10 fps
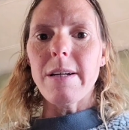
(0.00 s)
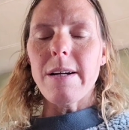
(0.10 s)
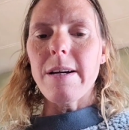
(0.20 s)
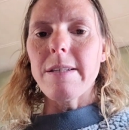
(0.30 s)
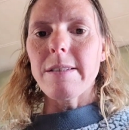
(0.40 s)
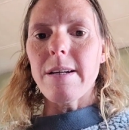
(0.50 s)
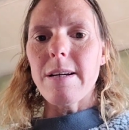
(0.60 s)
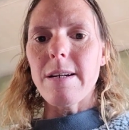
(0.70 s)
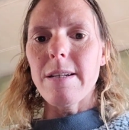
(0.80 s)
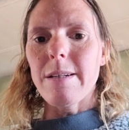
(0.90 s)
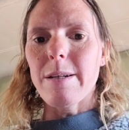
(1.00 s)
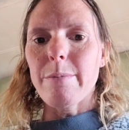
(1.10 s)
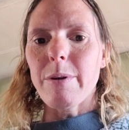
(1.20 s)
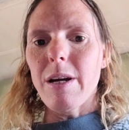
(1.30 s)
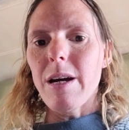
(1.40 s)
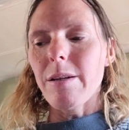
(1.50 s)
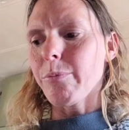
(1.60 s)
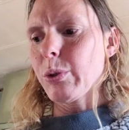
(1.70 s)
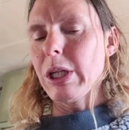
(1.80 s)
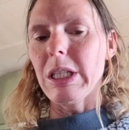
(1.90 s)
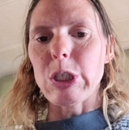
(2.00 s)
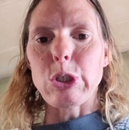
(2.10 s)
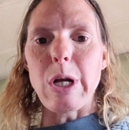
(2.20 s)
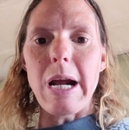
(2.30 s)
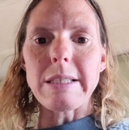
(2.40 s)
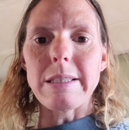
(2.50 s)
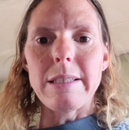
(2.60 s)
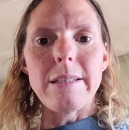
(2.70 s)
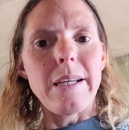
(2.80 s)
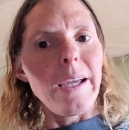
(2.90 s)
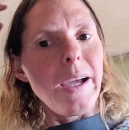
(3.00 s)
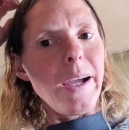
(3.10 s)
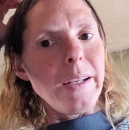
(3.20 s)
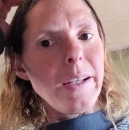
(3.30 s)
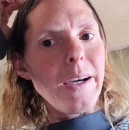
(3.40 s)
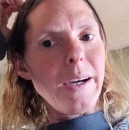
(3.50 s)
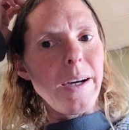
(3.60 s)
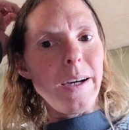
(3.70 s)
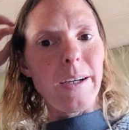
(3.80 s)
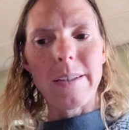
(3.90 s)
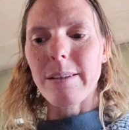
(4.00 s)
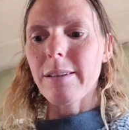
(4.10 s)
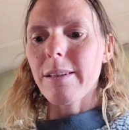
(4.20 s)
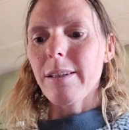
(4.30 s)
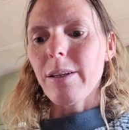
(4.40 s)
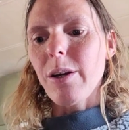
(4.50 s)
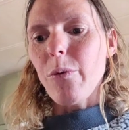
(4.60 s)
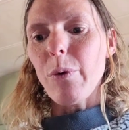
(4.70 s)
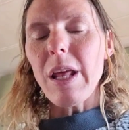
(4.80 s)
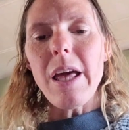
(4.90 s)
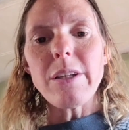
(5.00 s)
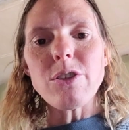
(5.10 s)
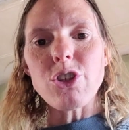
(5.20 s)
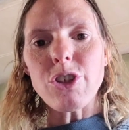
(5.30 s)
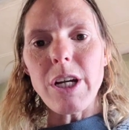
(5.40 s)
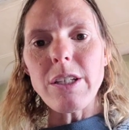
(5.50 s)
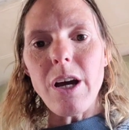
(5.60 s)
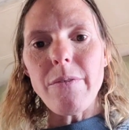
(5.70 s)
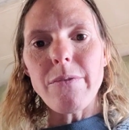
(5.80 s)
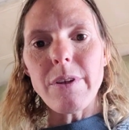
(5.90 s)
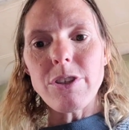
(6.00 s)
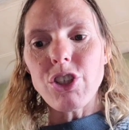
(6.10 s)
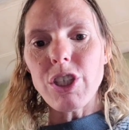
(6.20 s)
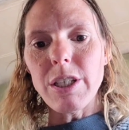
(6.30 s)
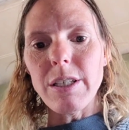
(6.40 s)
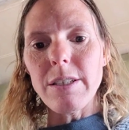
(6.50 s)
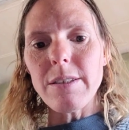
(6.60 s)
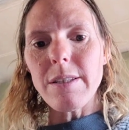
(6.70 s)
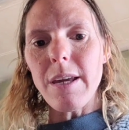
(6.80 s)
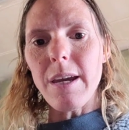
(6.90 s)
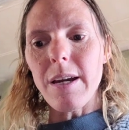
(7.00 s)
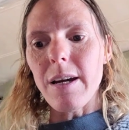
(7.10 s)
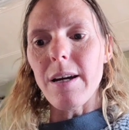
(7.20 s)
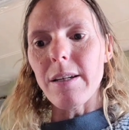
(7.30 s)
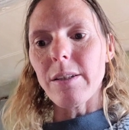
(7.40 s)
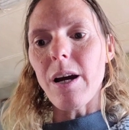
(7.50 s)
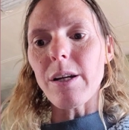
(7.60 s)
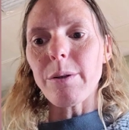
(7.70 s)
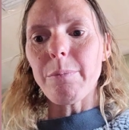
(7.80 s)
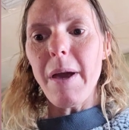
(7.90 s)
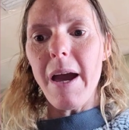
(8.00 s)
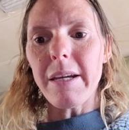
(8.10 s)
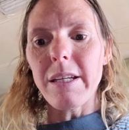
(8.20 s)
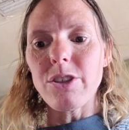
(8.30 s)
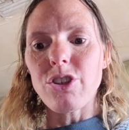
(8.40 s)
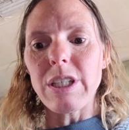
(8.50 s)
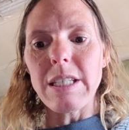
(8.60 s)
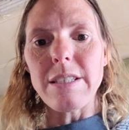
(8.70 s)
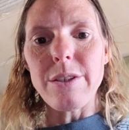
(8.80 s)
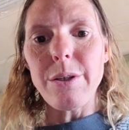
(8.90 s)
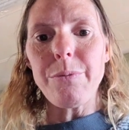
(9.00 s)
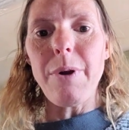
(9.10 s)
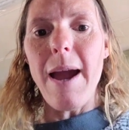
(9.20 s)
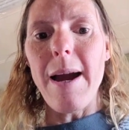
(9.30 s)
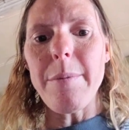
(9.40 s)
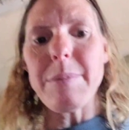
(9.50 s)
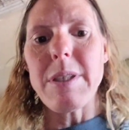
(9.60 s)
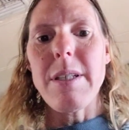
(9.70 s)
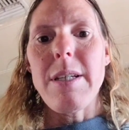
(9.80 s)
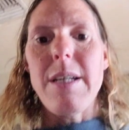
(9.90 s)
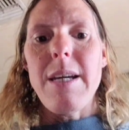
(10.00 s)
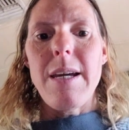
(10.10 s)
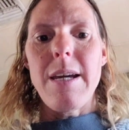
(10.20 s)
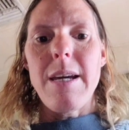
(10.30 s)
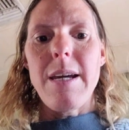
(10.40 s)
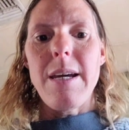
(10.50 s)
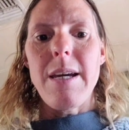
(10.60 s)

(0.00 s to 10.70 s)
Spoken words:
guys, I got pre-distracted and went ahead and strained off the cheese and got it packaged, seasoned, and wrapped, and